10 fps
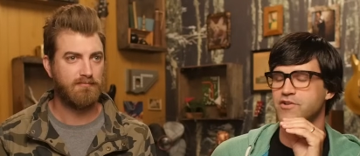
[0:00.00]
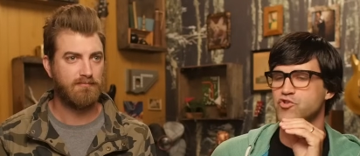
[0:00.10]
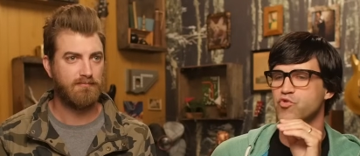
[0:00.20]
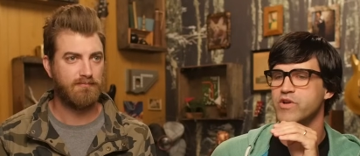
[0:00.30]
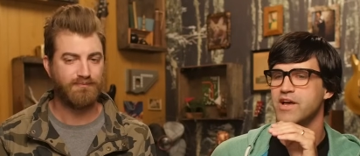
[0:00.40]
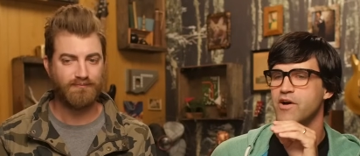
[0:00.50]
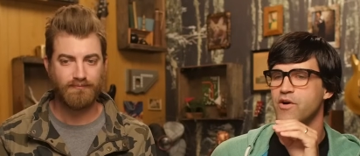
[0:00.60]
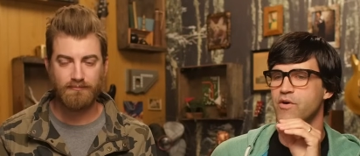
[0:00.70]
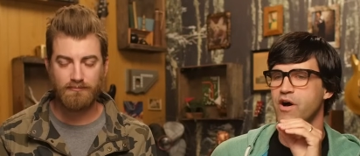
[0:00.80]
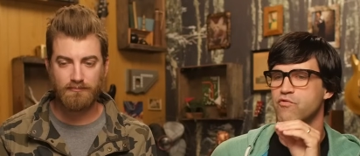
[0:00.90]
Speaker 1: a
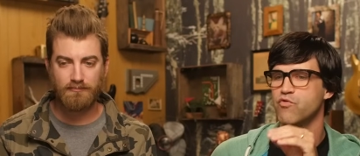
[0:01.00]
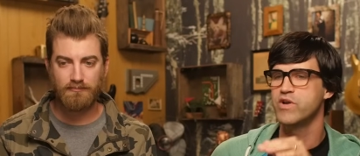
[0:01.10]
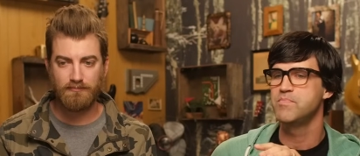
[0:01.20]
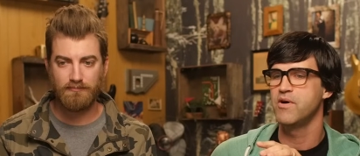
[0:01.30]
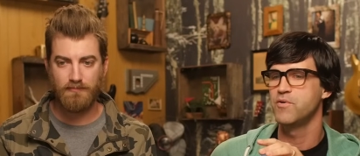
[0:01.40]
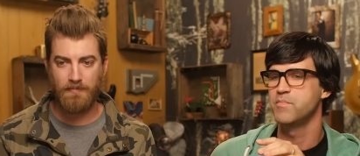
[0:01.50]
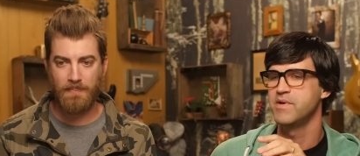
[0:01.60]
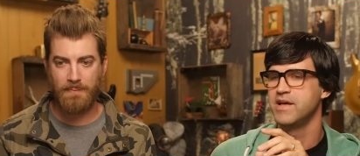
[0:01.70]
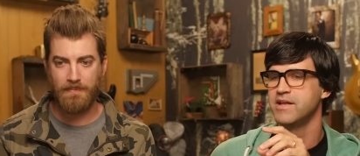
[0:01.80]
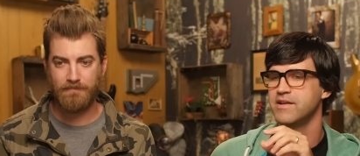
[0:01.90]
trio of repo
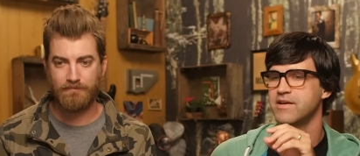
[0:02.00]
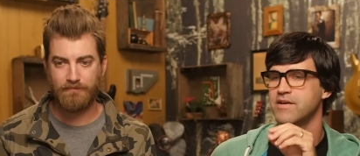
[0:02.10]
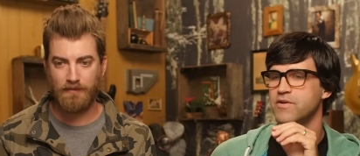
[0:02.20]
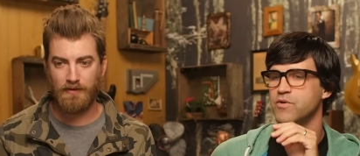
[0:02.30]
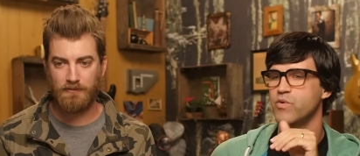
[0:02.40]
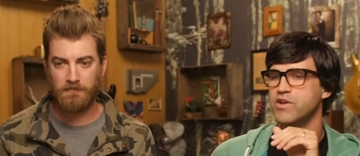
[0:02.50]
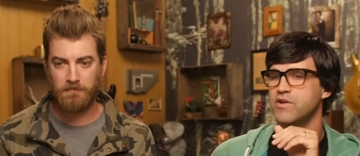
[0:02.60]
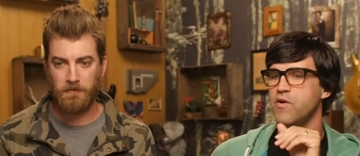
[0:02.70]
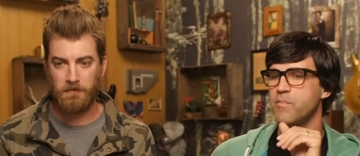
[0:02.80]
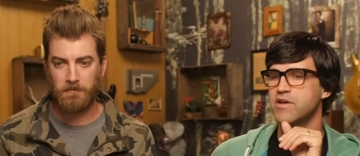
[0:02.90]
men who, when you
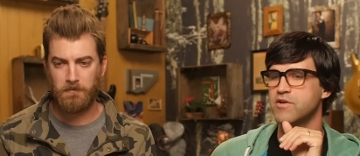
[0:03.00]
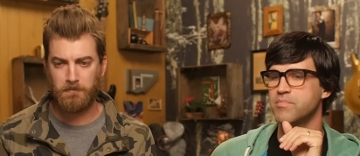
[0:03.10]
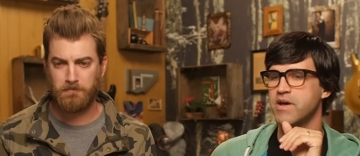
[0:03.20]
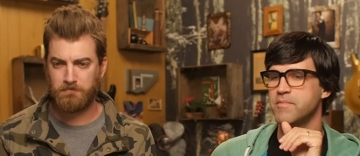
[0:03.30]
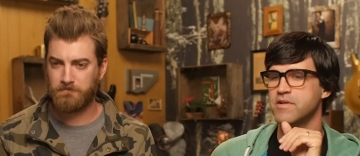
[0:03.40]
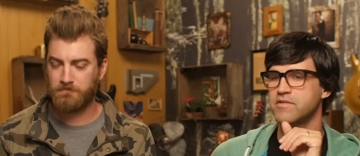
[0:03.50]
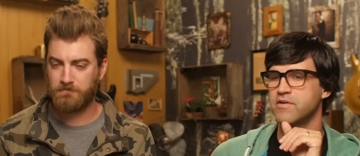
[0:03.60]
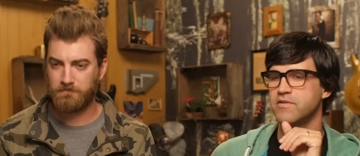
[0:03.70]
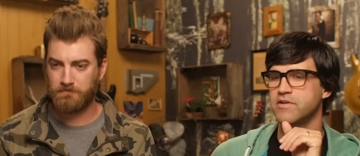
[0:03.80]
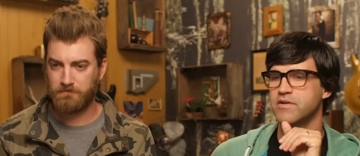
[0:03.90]
don't make your payments
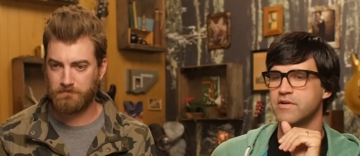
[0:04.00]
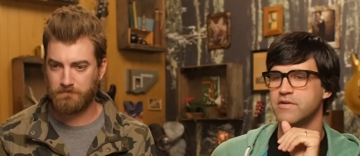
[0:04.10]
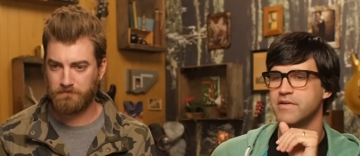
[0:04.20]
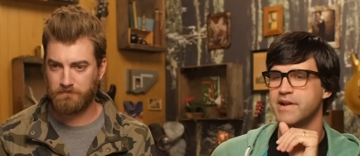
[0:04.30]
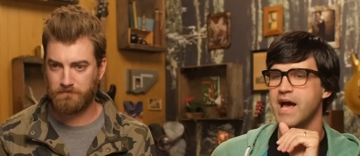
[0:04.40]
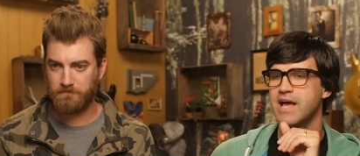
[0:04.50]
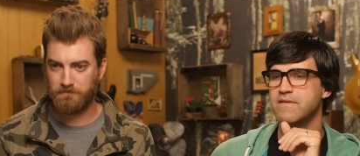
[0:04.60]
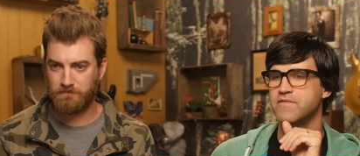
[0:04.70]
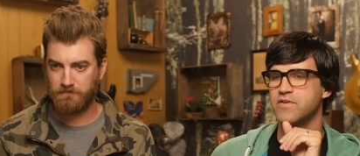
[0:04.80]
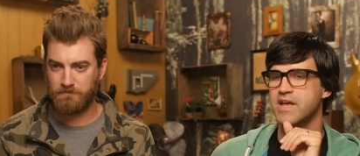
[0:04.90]
on your
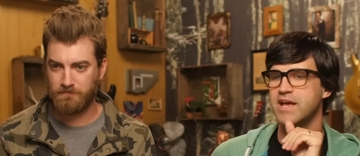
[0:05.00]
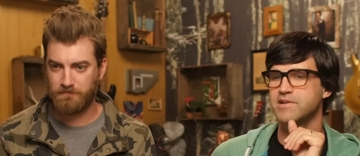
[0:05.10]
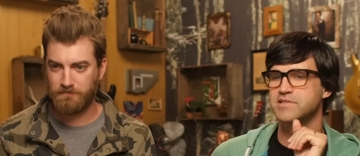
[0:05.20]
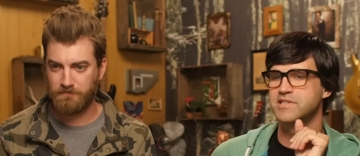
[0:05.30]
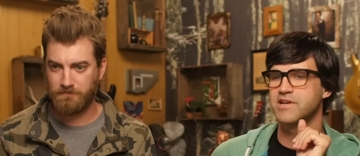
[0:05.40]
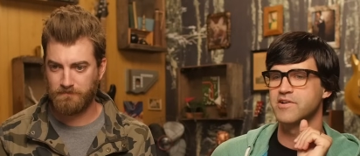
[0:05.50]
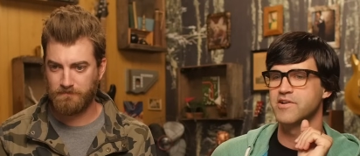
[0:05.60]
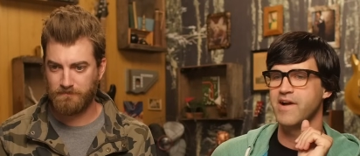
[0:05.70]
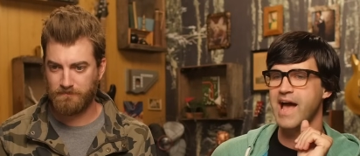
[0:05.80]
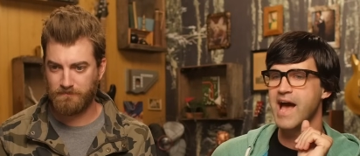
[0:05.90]
knife, your candlestick, or
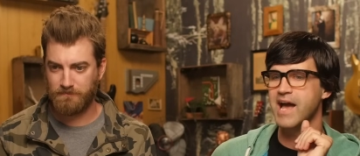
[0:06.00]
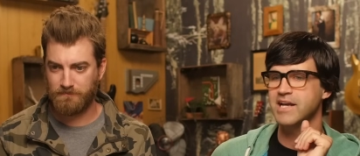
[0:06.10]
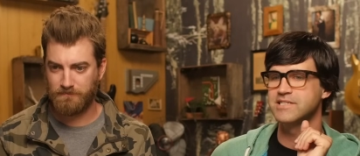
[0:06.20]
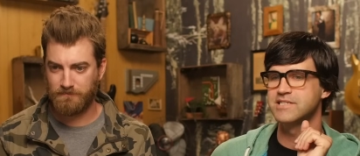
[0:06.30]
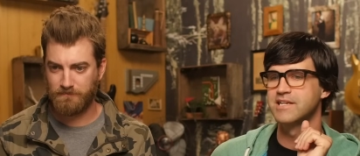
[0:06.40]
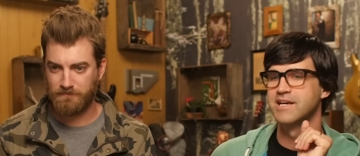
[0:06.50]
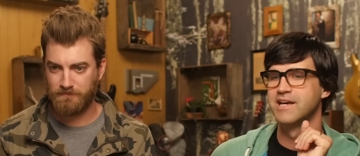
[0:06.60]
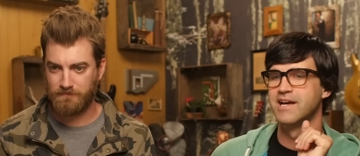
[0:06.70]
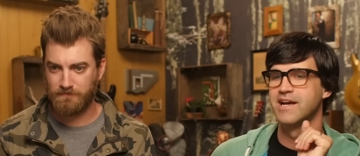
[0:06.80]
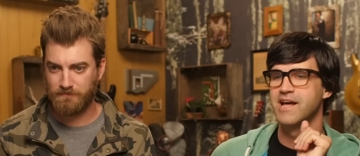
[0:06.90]
your axe,
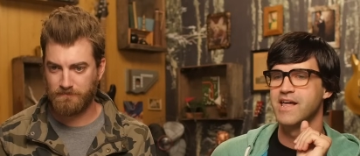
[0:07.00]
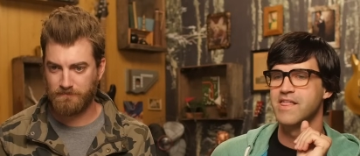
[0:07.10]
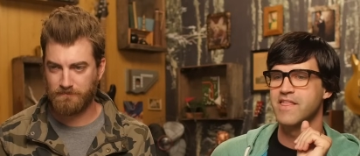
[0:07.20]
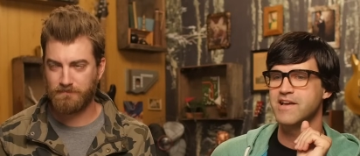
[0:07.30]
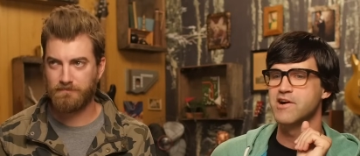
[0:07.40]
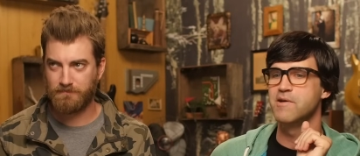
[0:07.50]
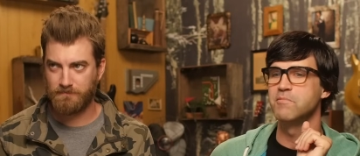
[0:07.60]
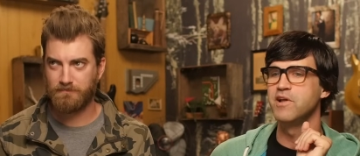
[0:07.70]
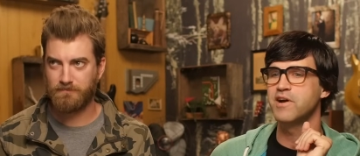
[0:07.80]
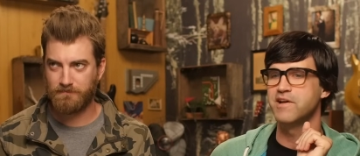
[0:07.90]
they come
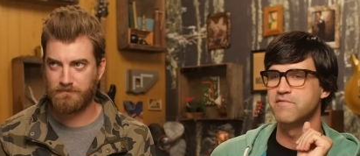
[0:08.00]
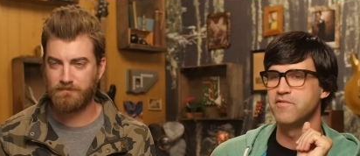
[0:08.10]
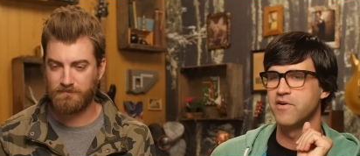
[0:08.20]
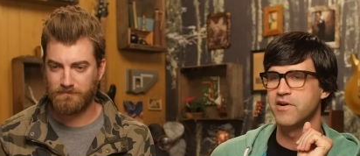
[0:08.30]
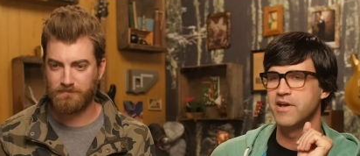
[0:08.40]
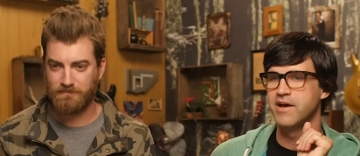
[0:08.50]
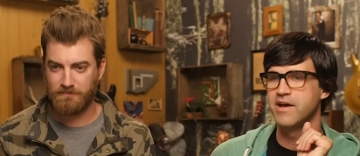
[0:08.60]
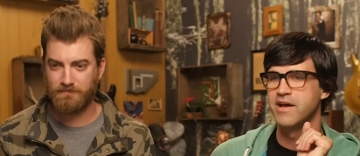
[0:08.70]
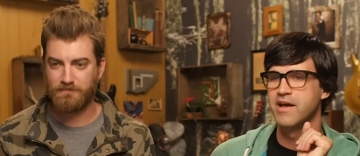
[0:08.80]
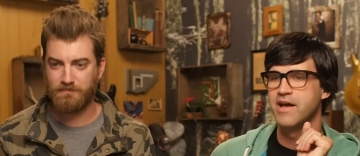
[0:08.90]
looking for you.
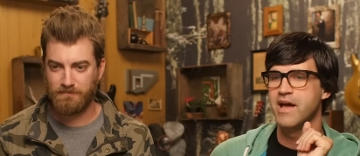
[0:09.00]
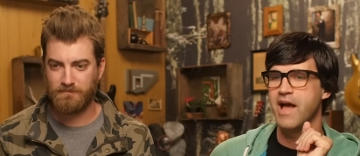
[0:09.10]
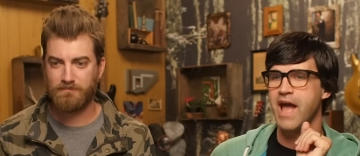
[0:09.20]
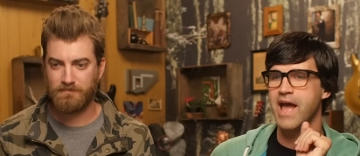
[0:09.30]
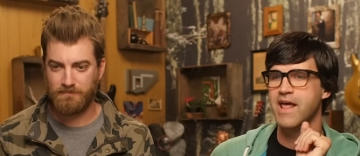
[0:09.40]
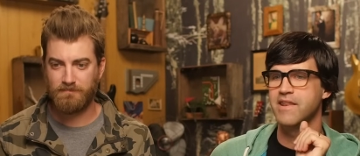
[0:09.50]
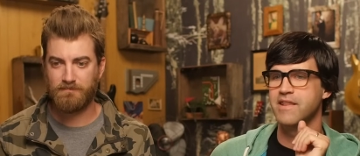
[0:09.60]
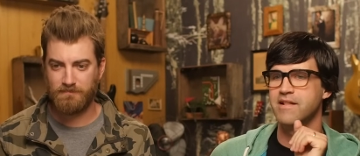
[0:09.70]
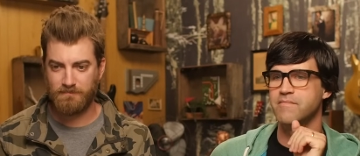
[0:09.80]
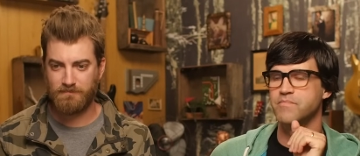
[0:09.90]
And